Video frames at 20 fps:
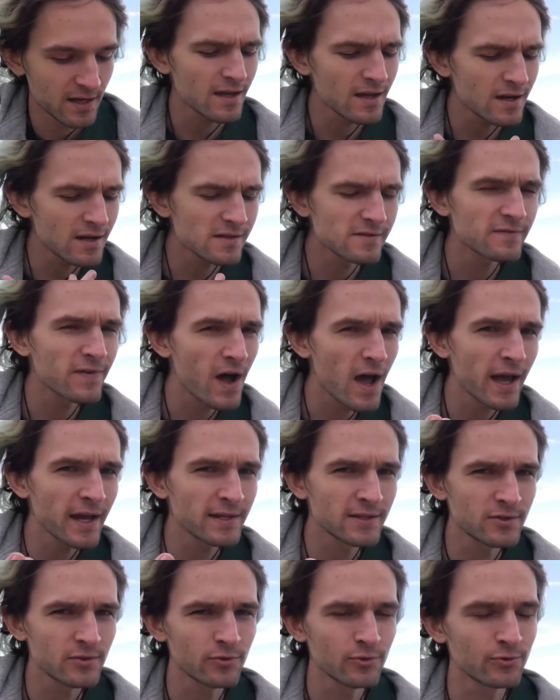It is
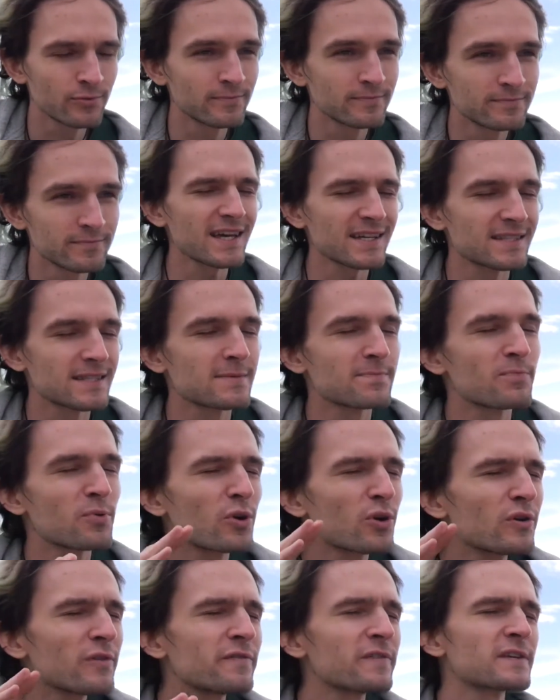fine to. Yes,
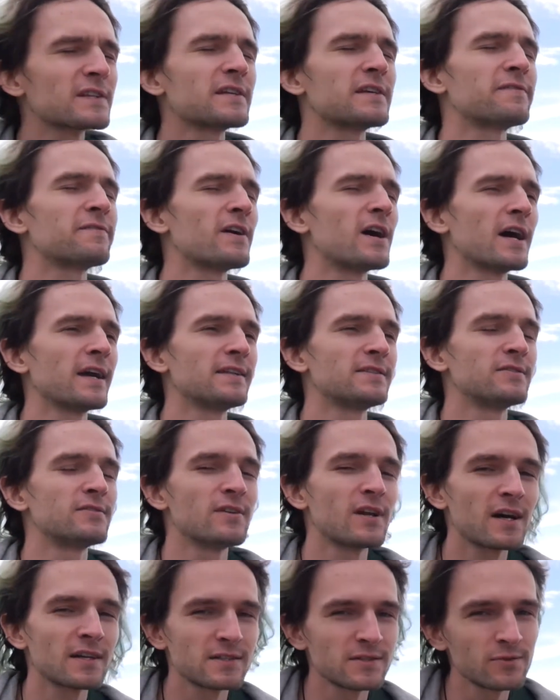perfectly fine to
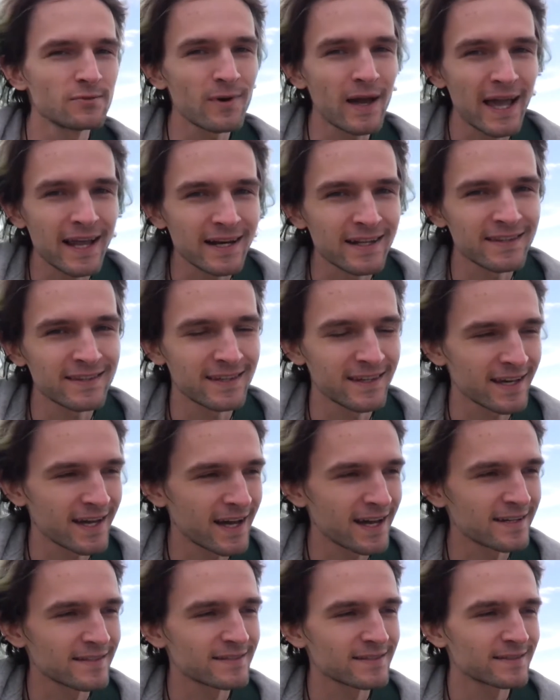not do anything,
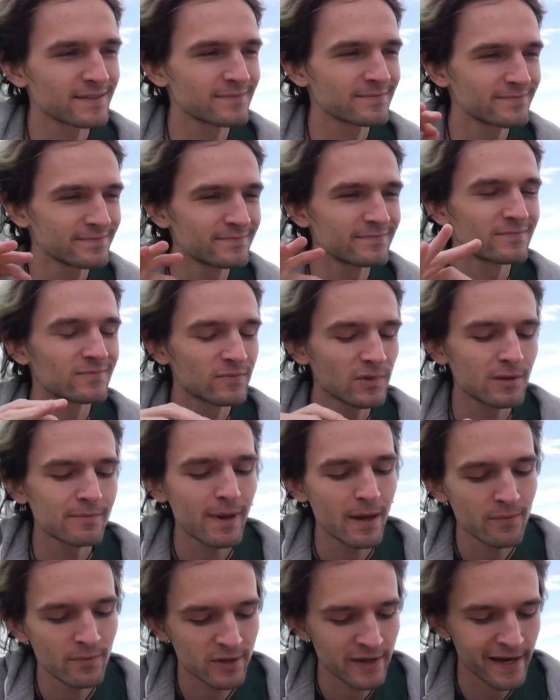guys.
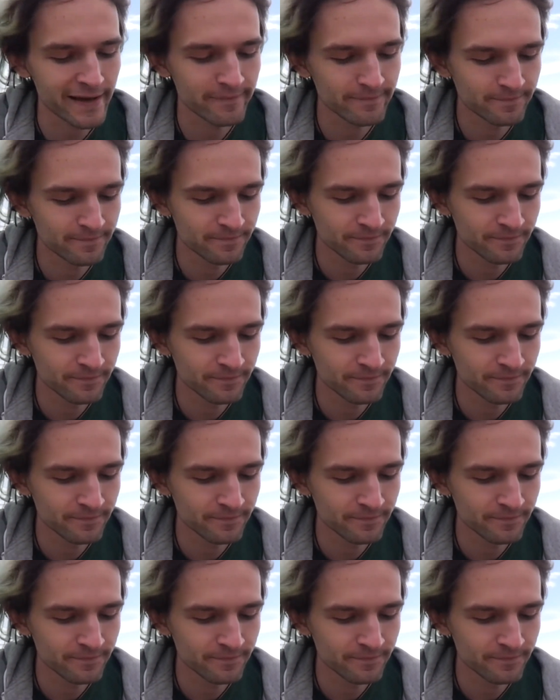Remember that.